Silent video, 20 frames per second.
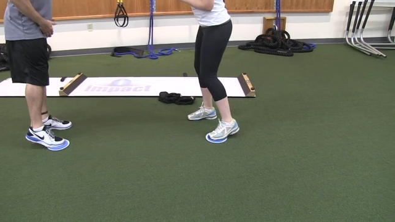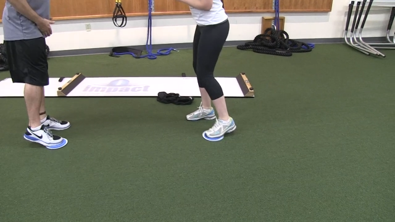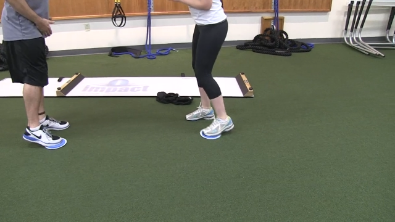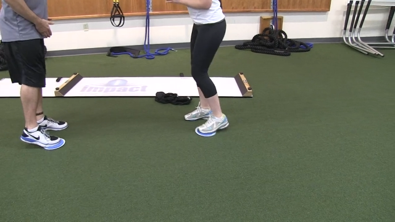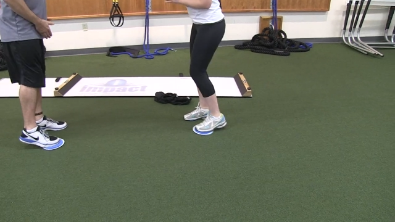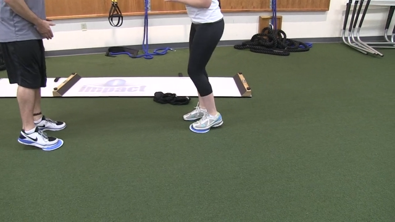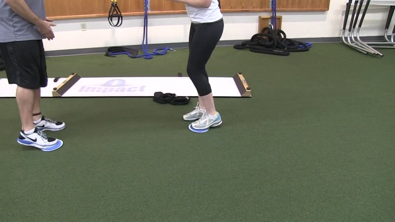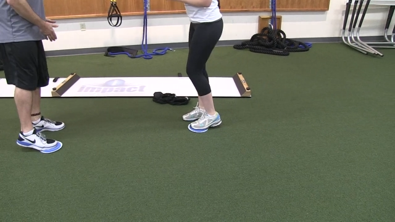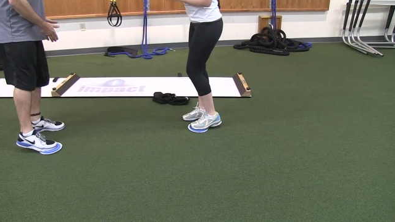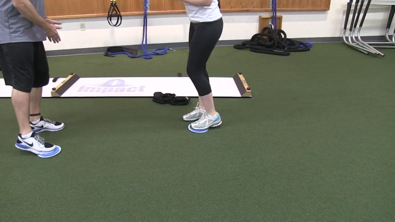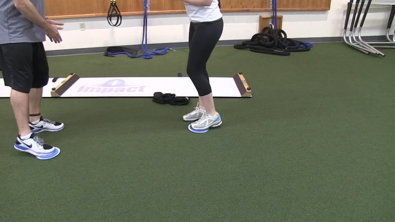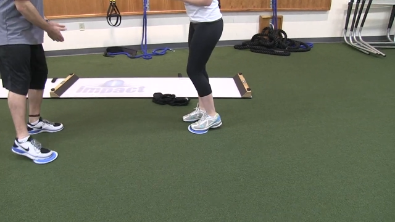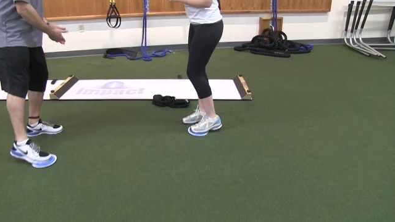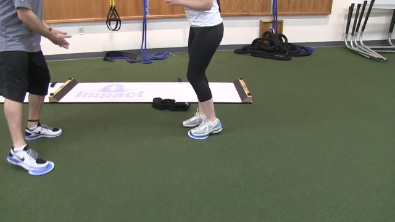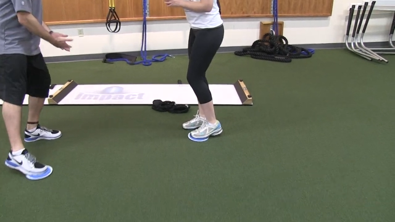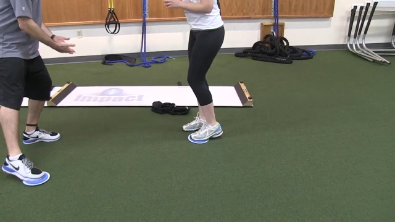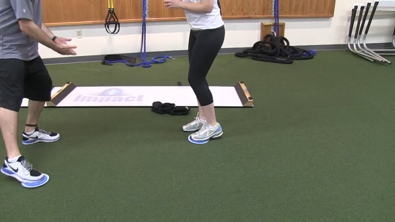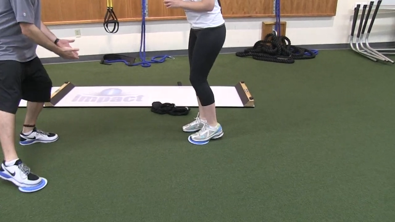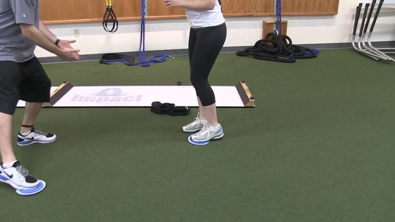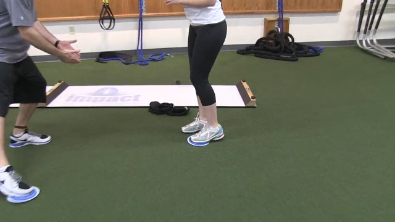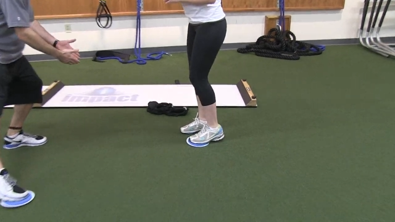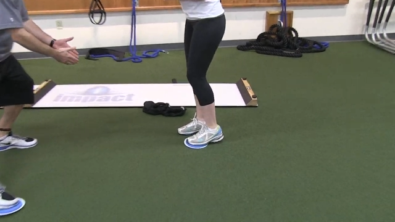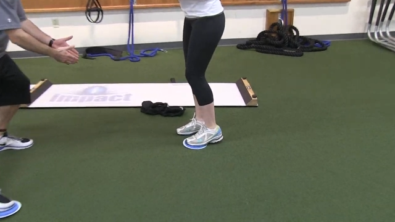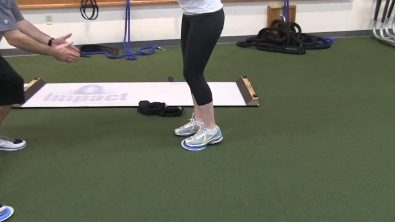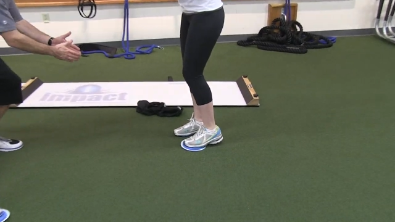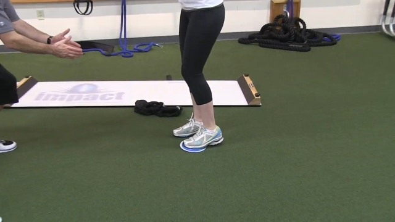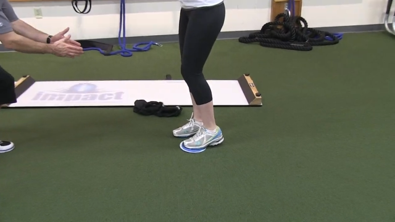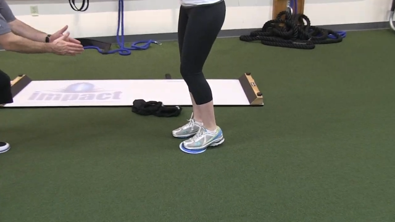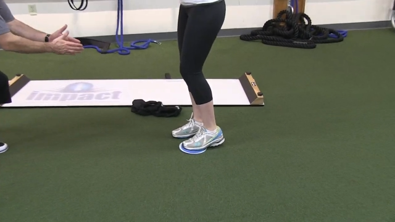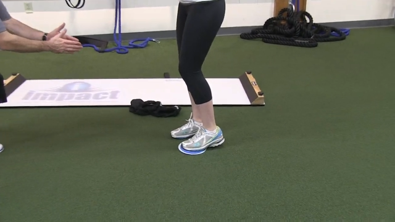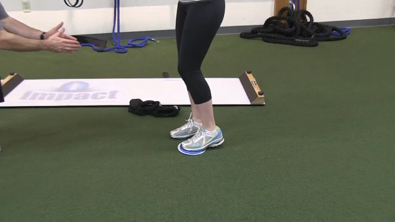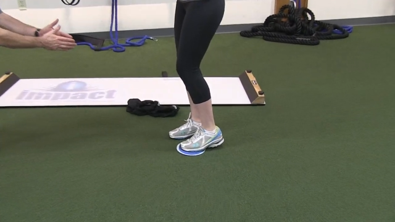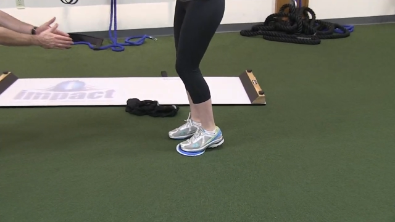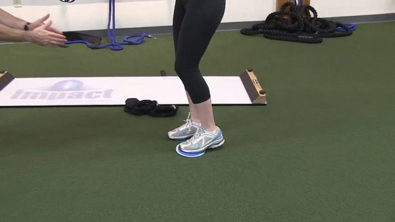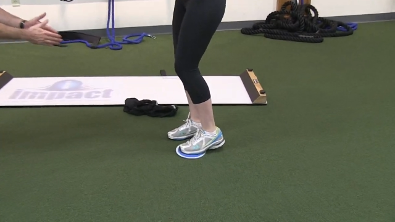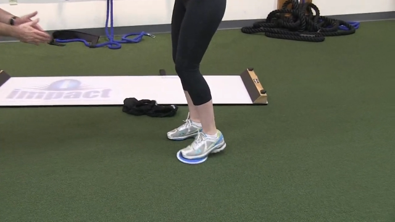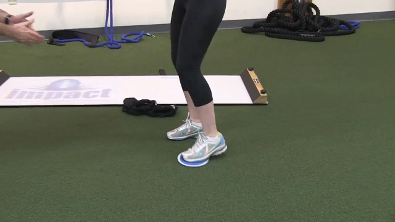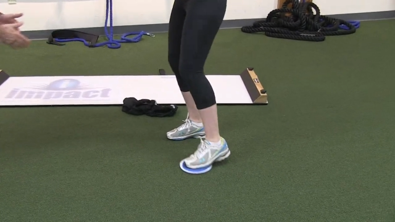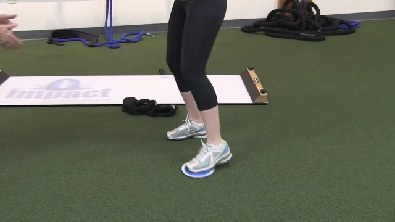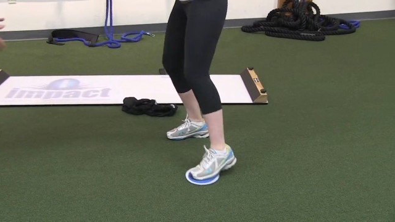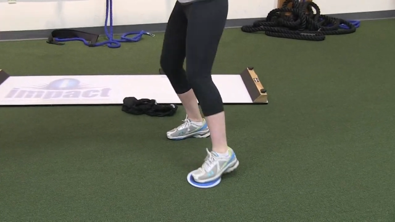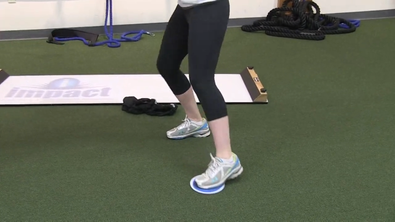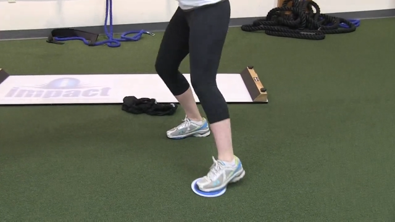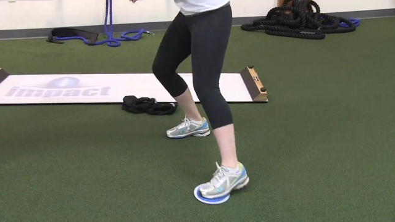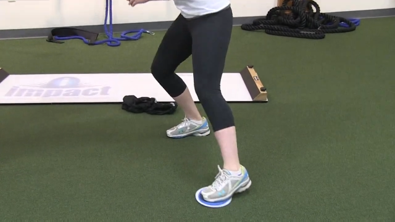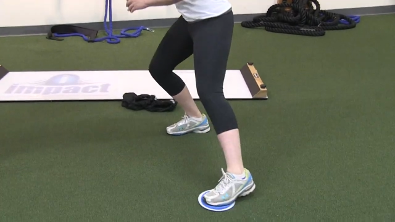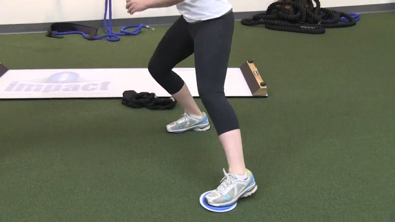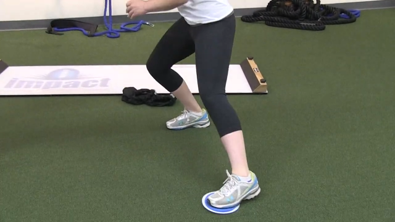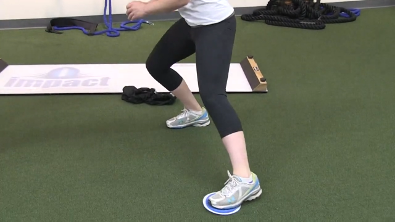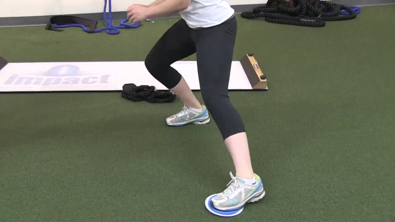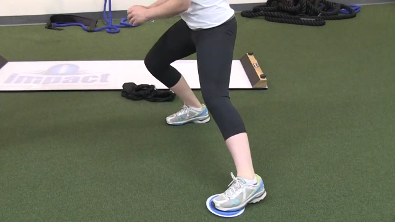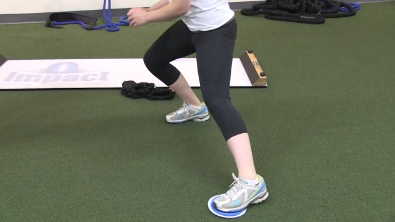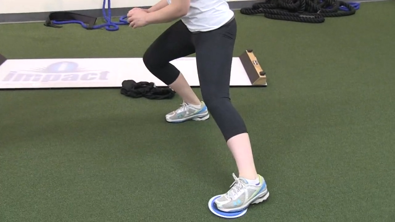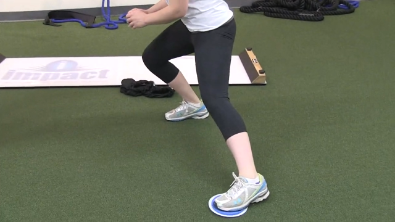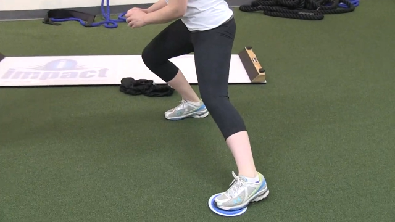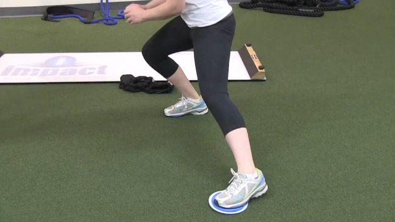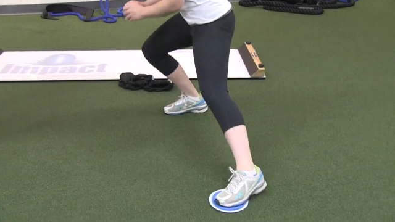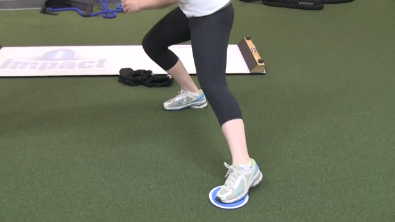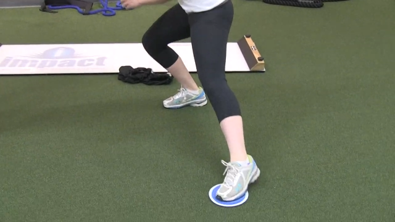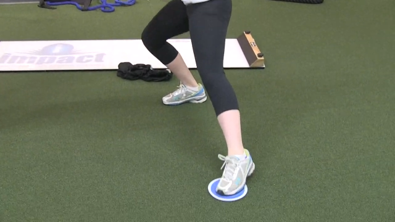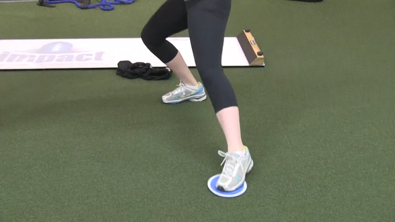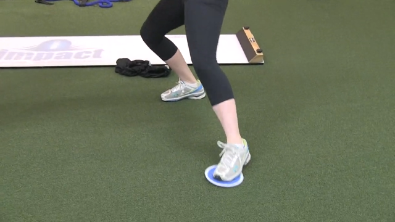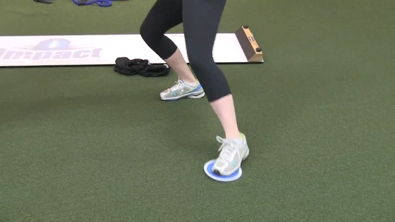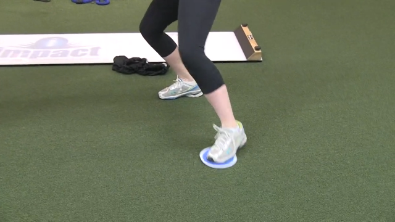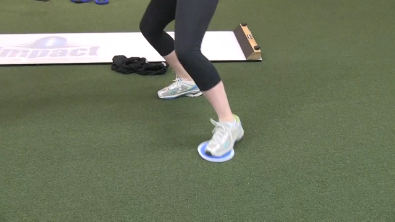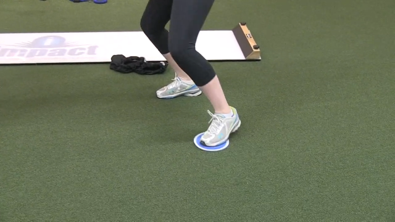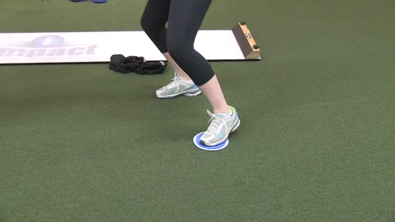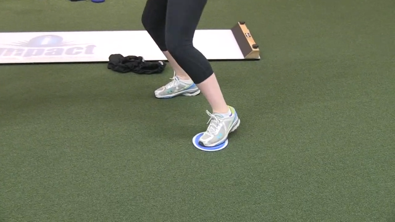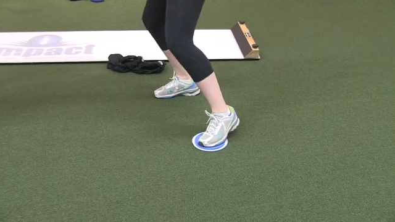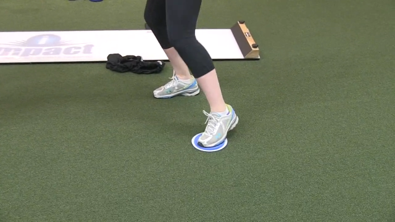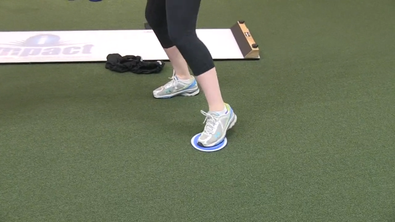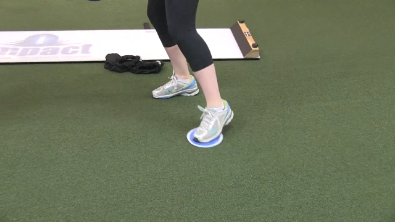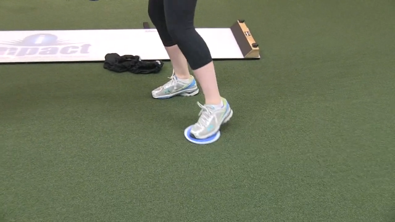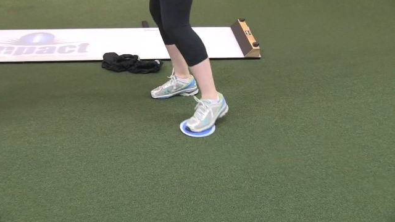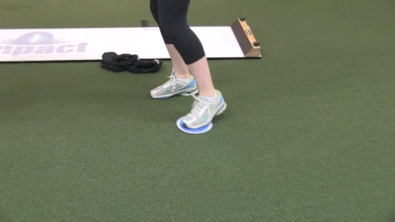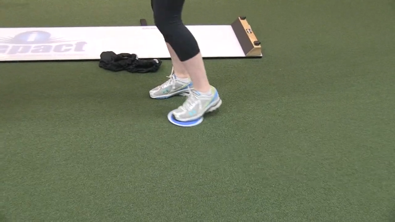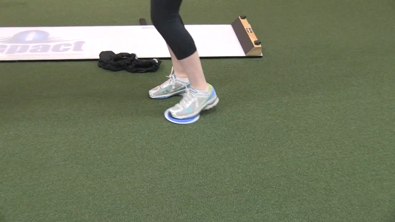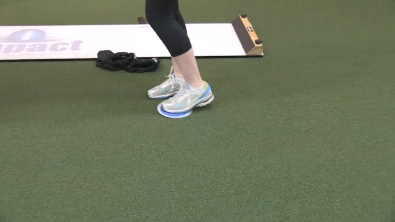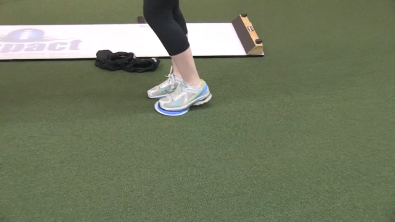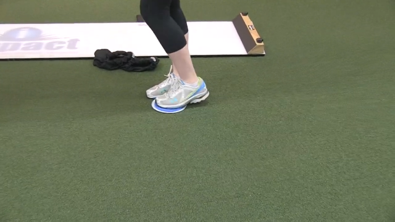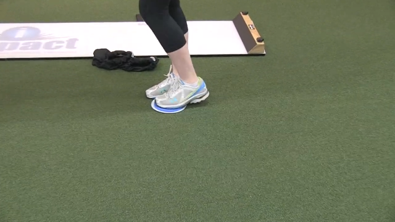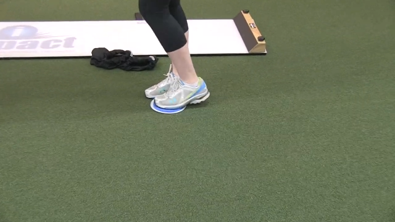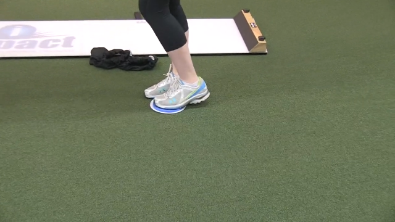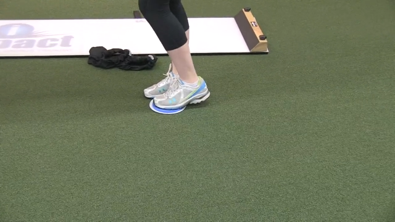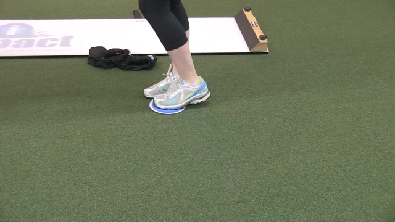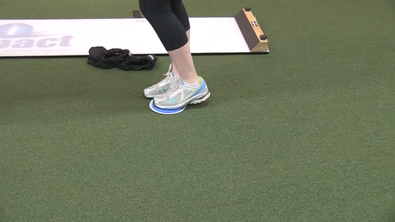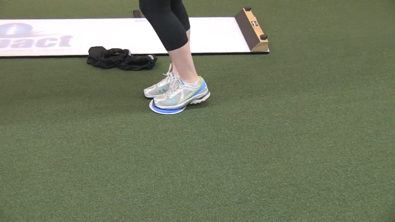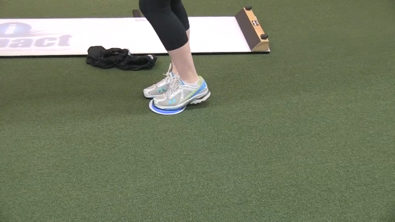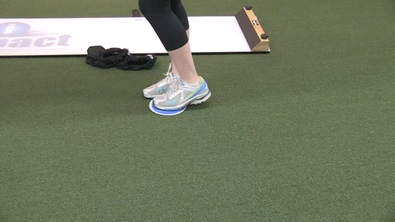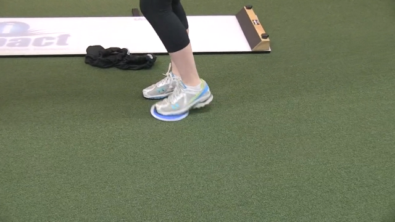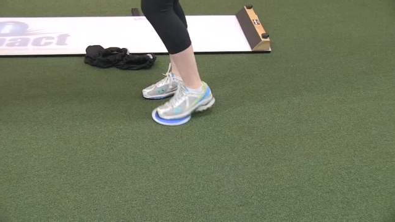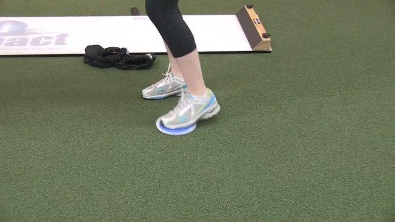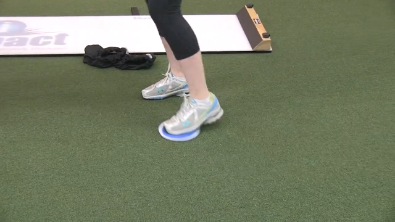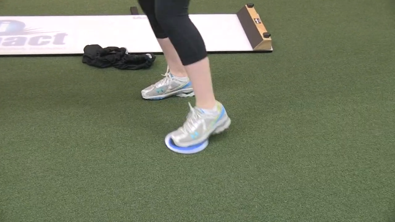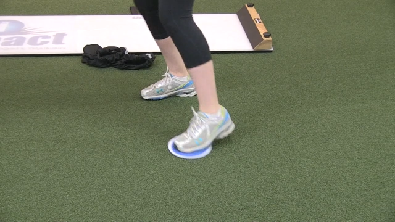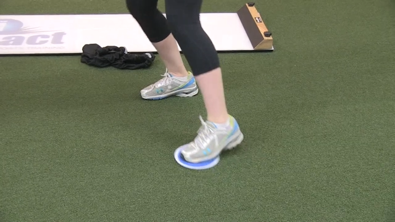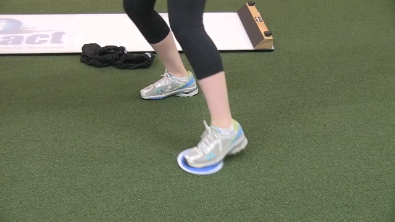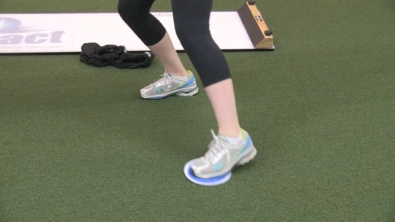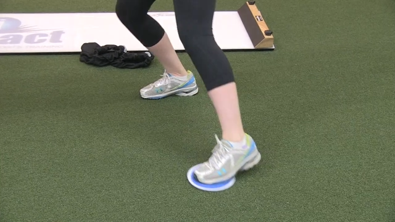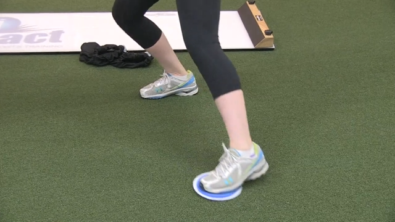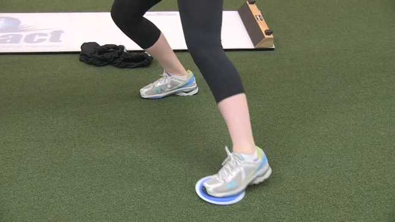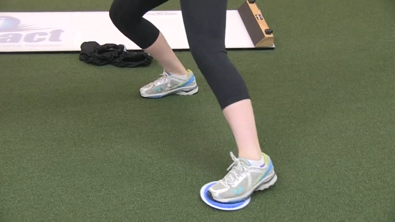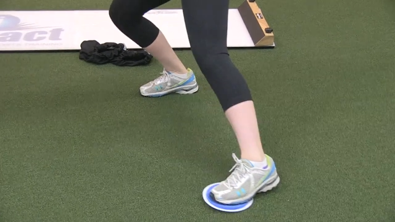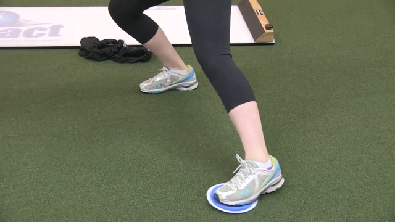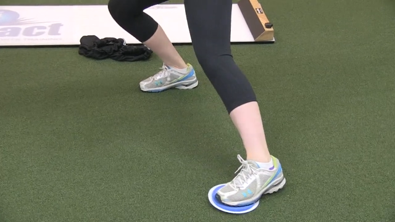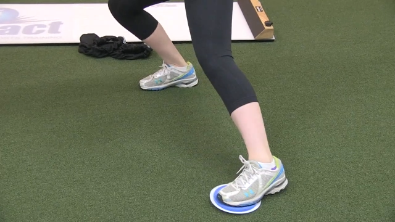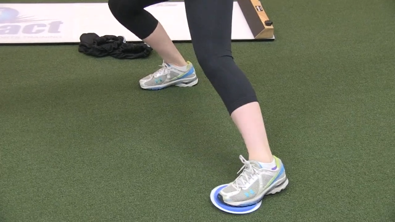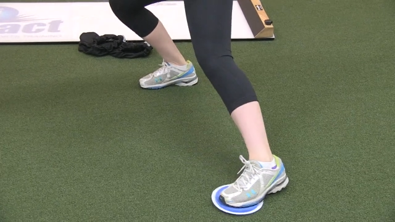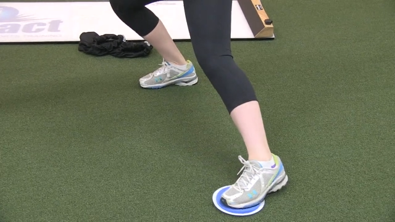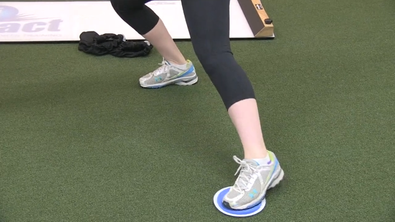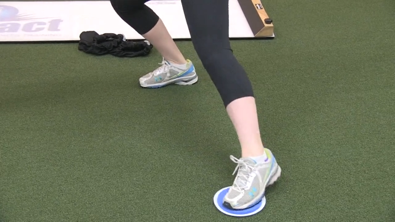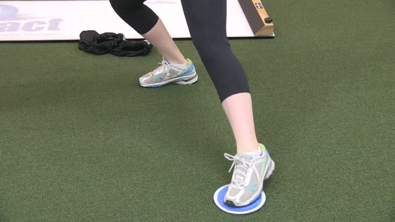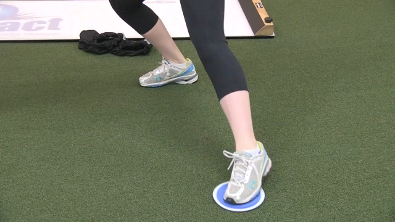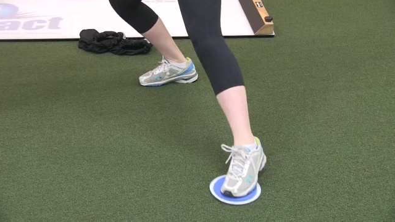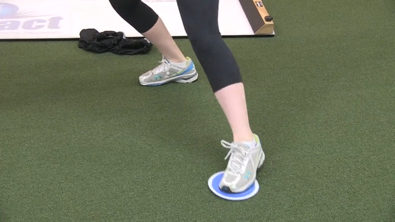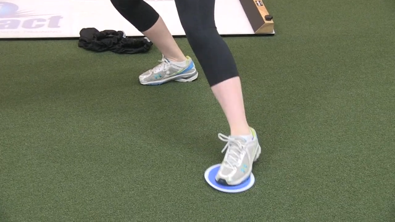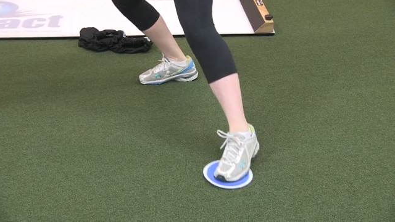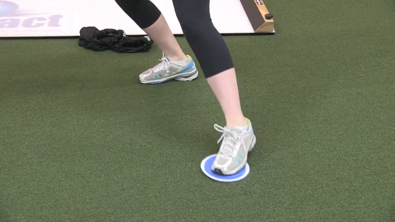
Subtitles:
Nobody's mouth can be seen.